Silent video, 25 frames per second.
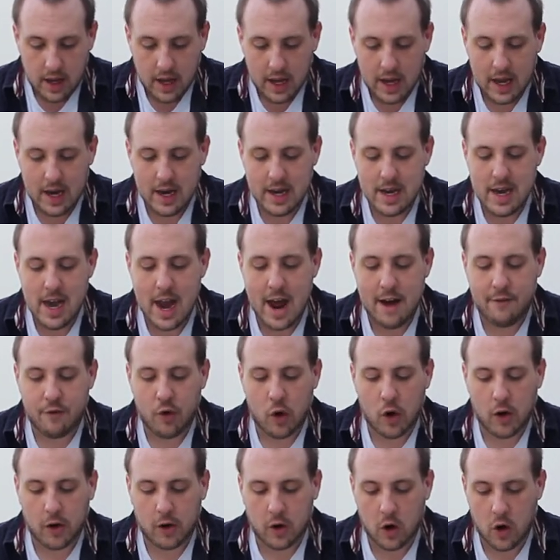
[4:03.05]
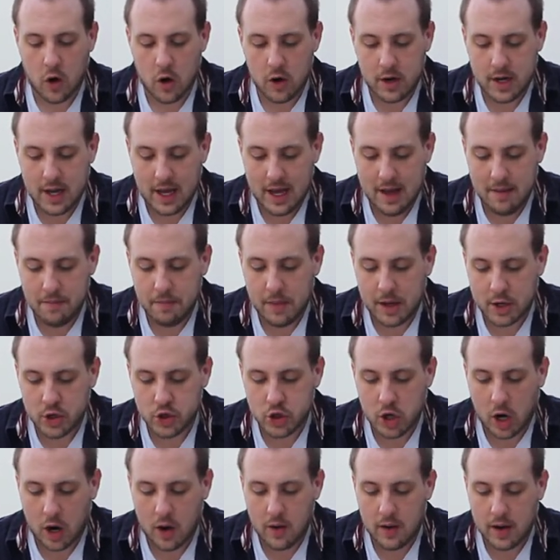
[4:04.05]
It never occurred to him that
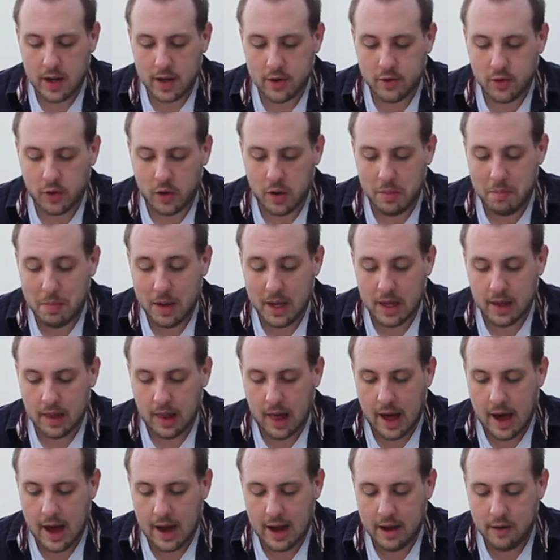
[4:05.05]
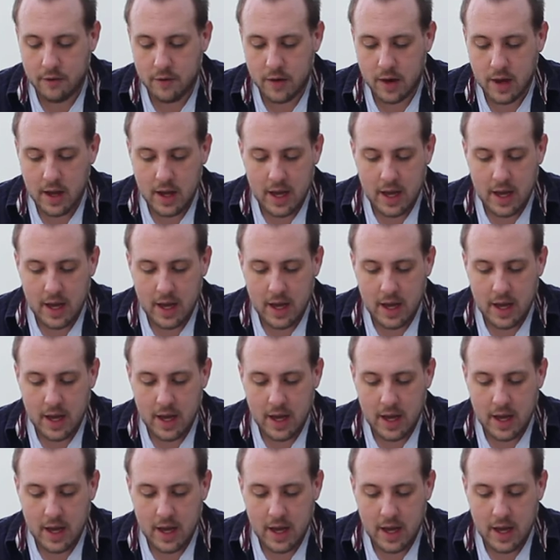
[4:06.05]
Chaereas could be alive.